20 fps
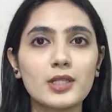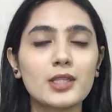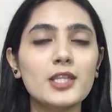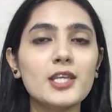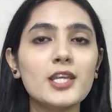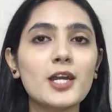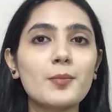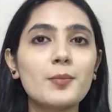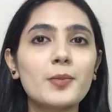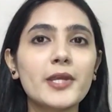The
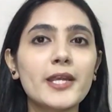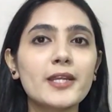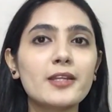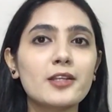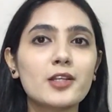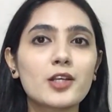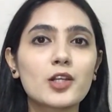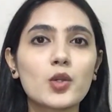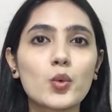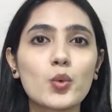update
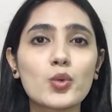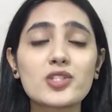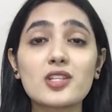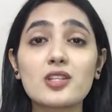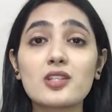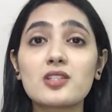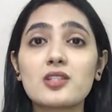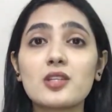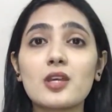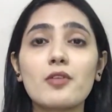includes
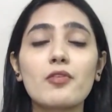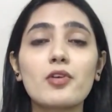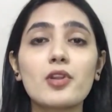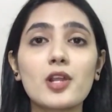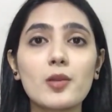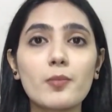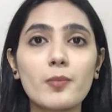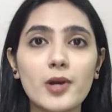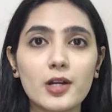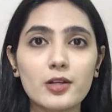
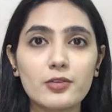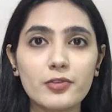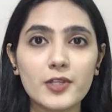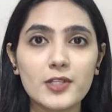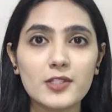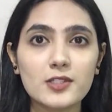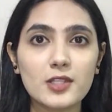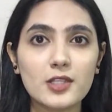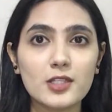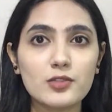several bug
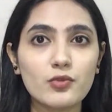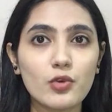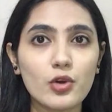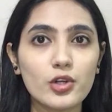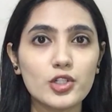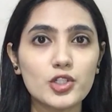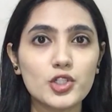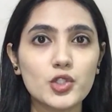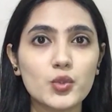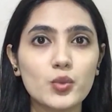fixes for
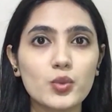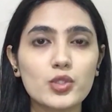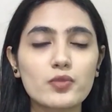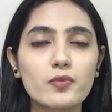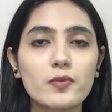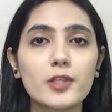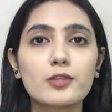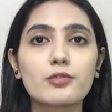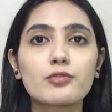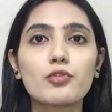issues
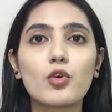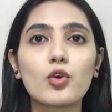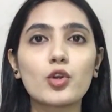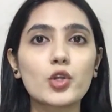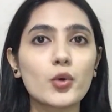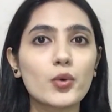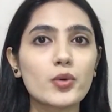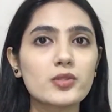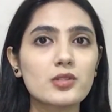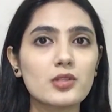with
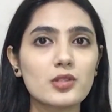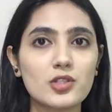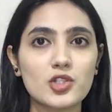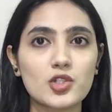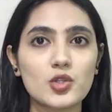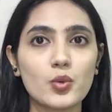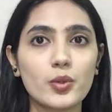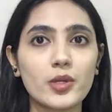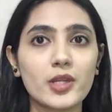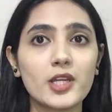photos,
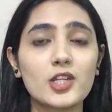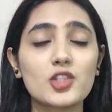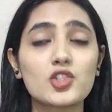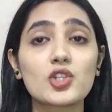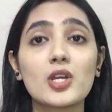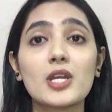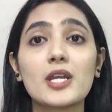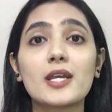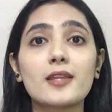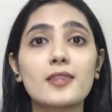storage,
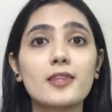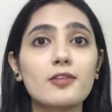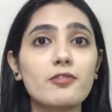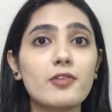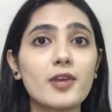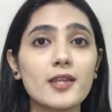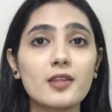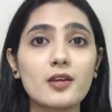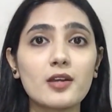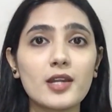the
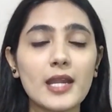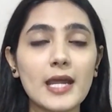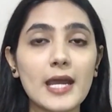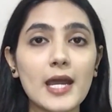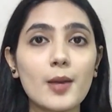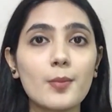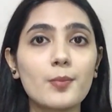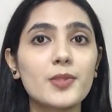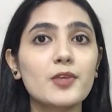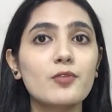weather
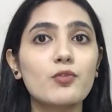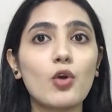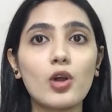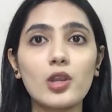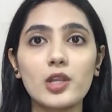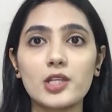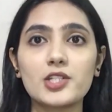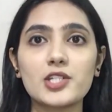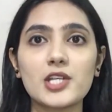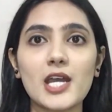app, the
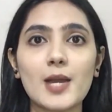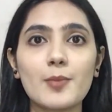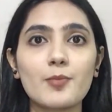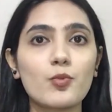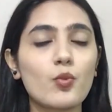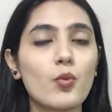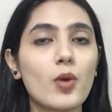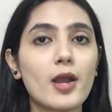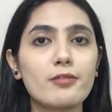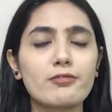wallet app,
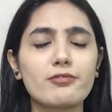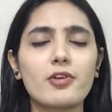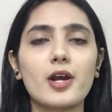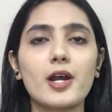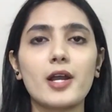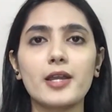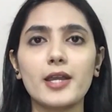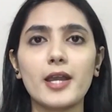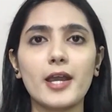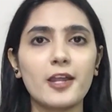
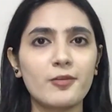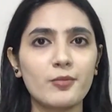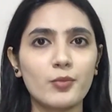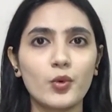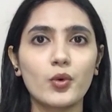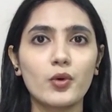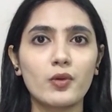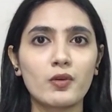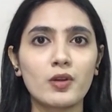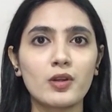Wi-Fi and more.